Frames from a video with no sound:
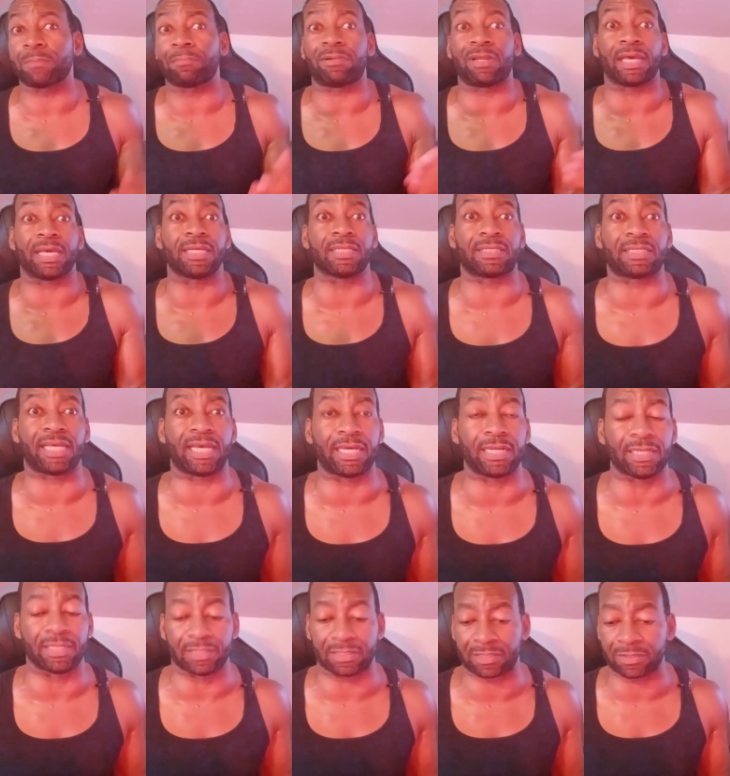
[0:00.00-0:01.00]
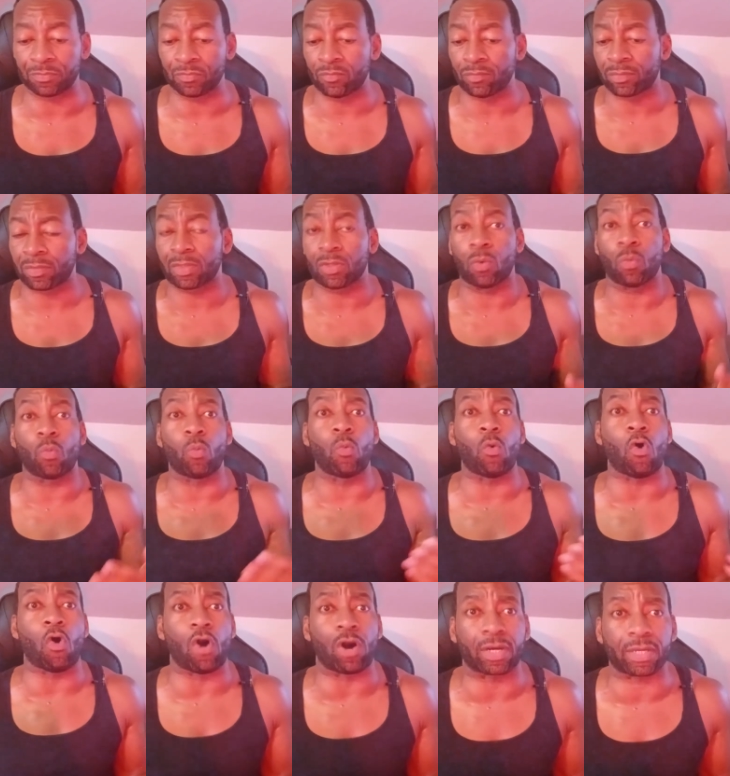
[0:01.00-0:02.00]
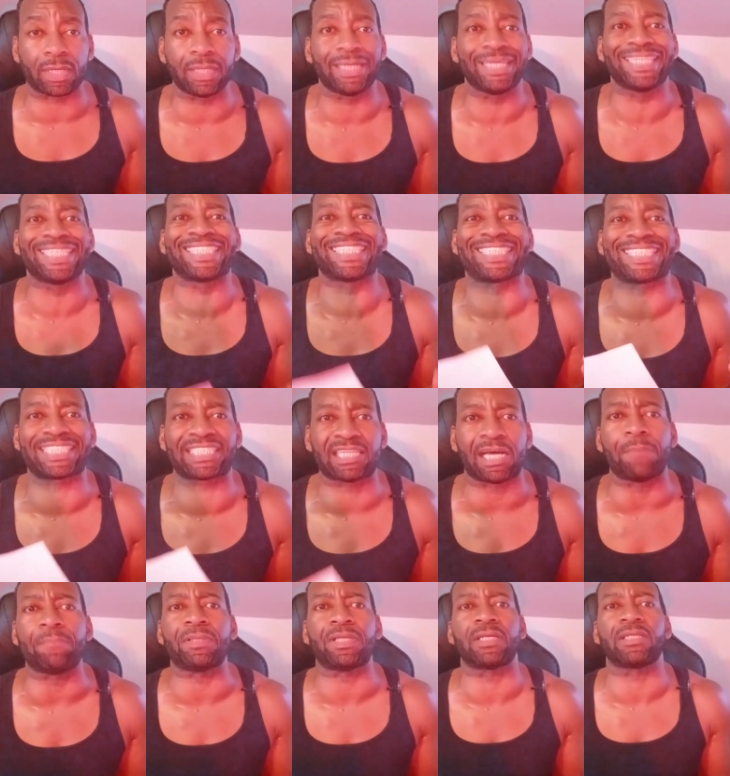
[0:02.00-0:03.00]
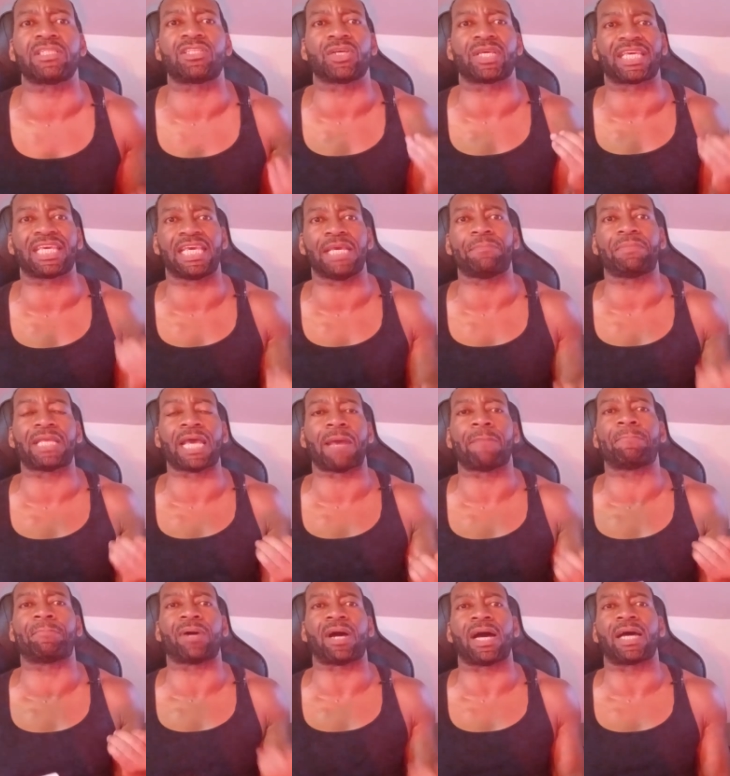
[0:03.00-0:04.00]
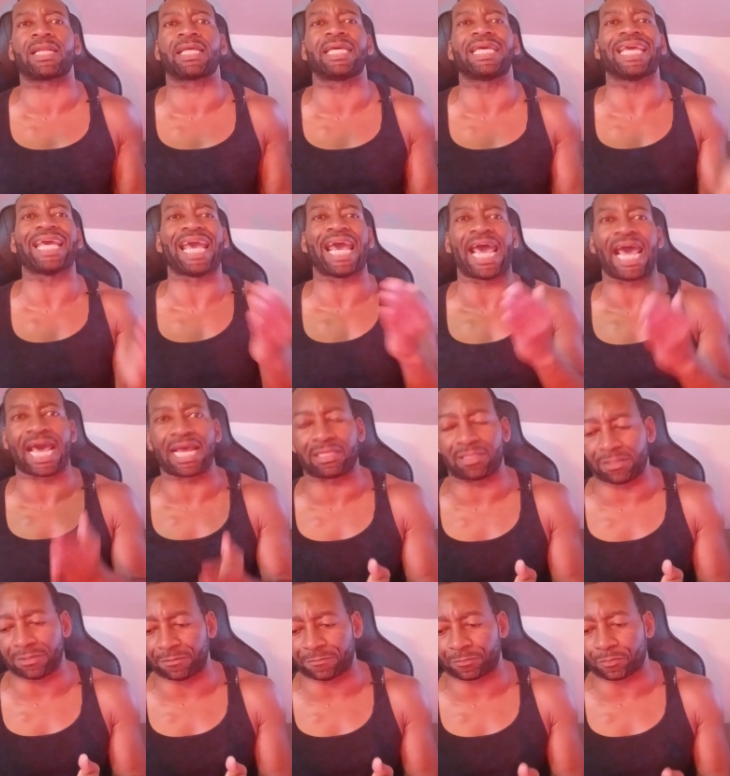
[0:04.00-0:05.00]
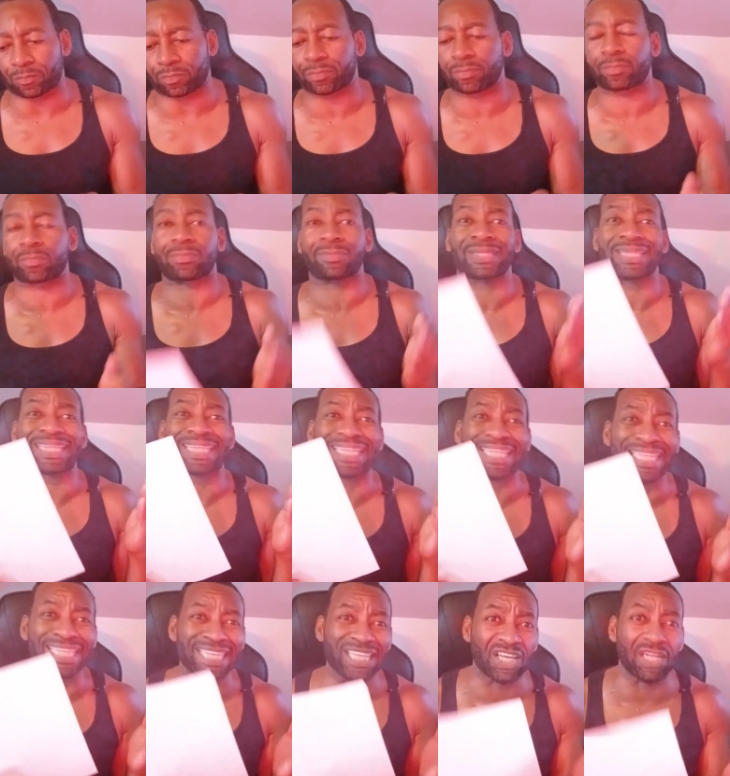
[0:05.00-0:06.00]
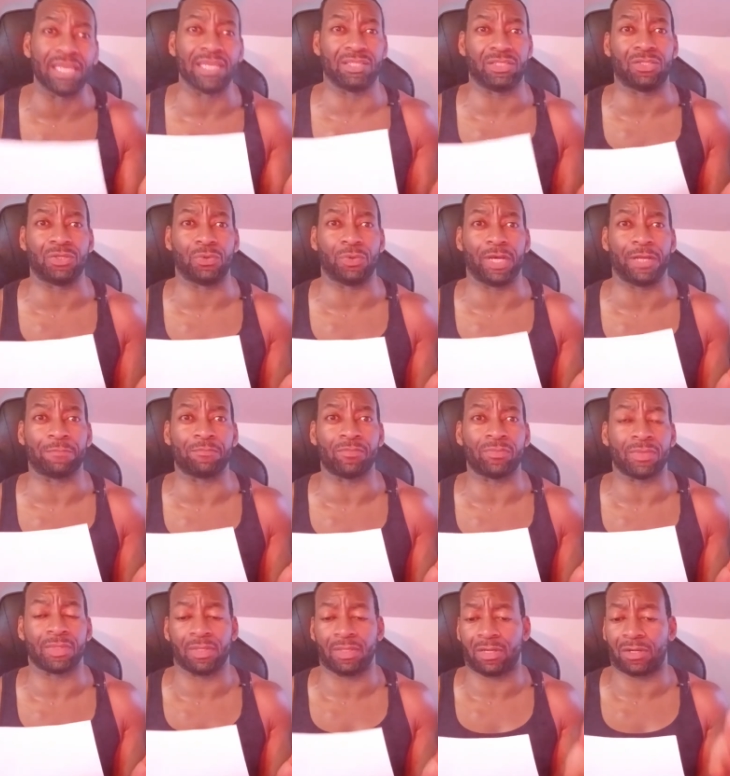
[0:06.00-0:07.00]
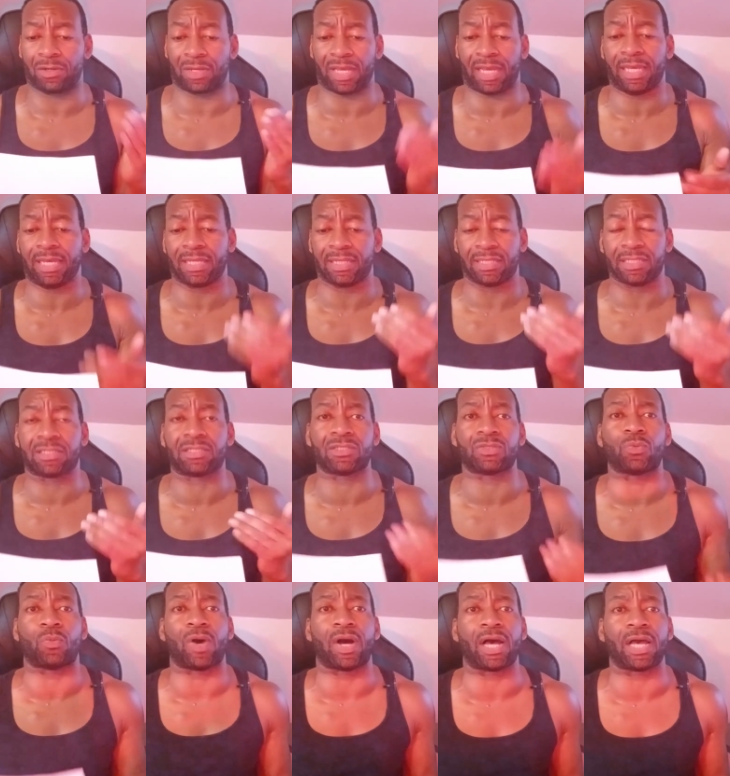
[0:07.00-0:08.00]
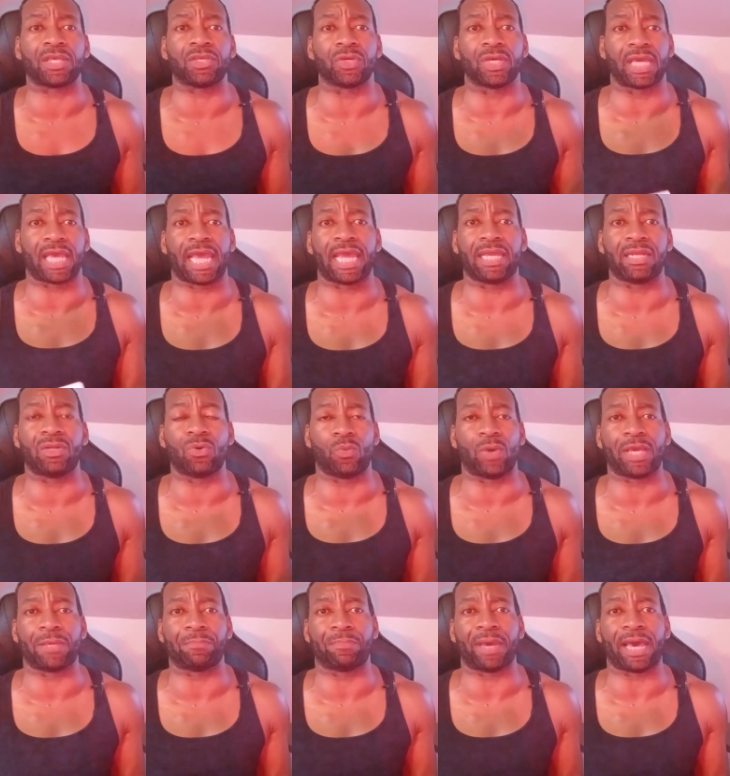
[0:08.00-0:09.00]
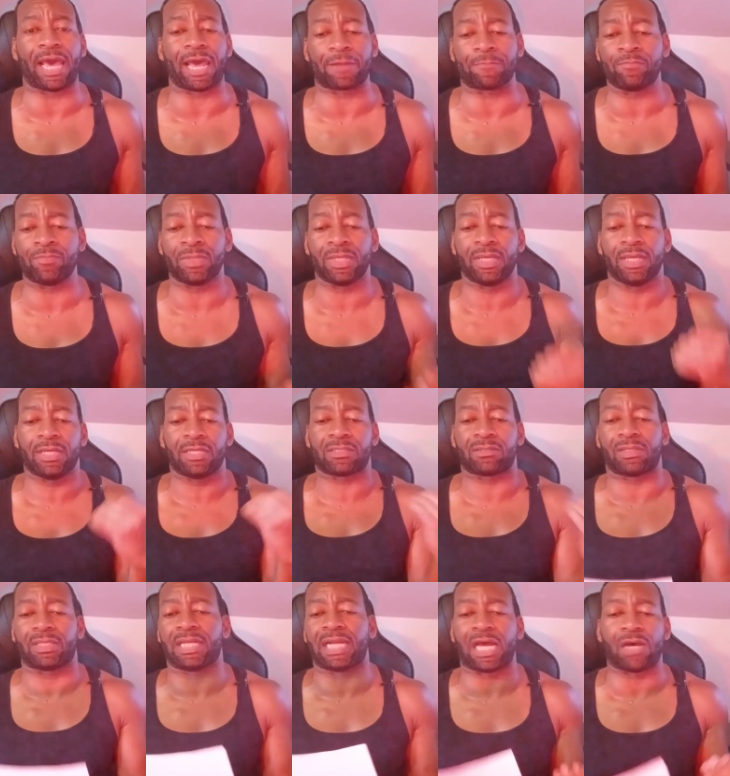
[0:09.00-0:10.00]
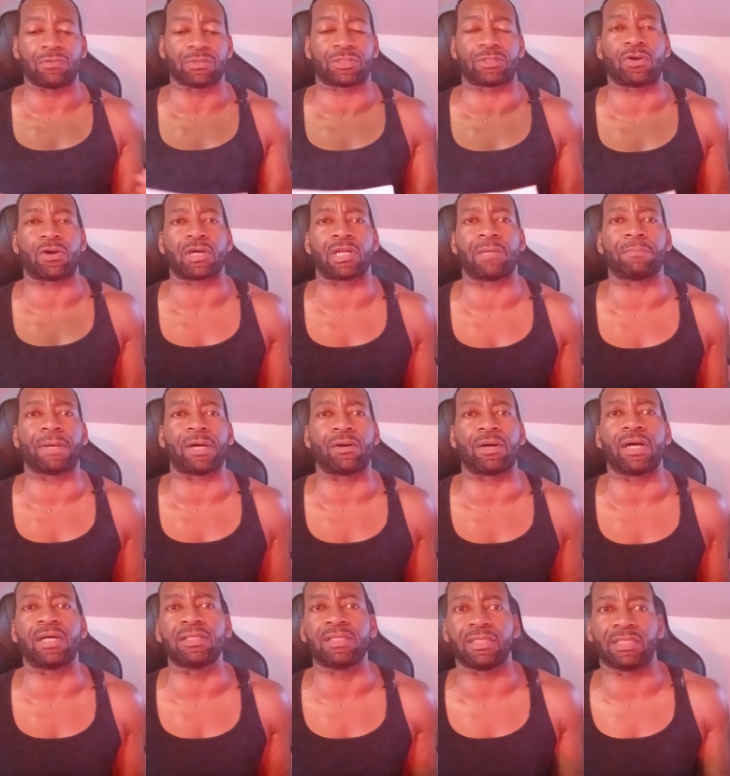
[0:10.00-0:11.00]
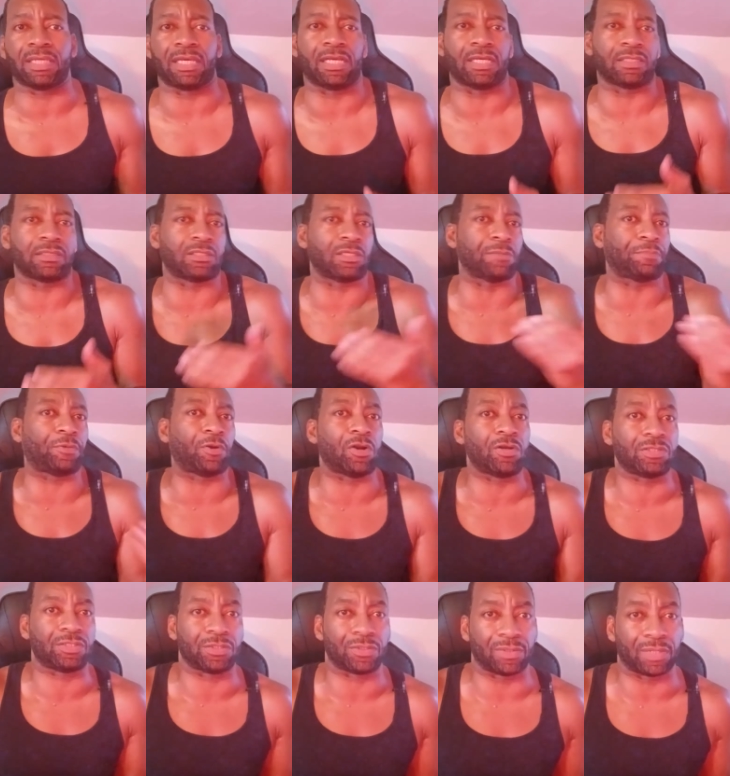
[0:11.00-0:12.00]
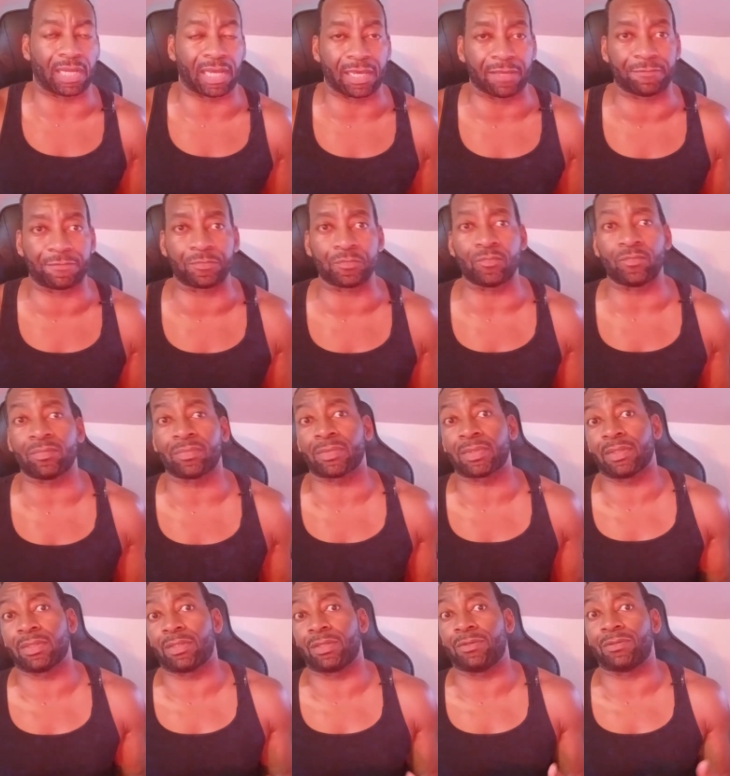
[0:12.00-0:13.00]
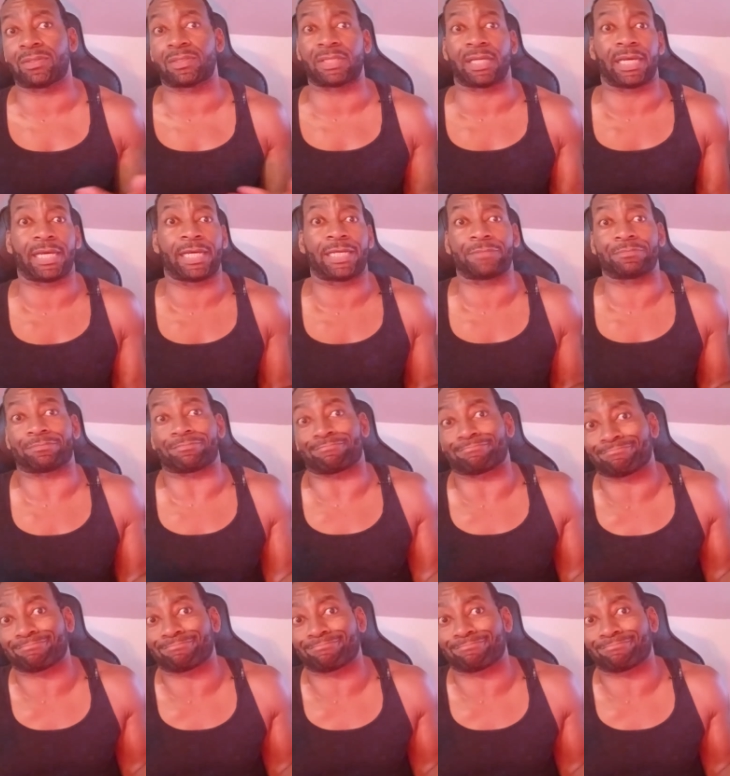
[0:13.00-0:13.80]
playing tennis, walk, something to keep that body active. You didn't do it, okay? And this is why you gained the weight back. So then I was talking about other things, your personal life. You said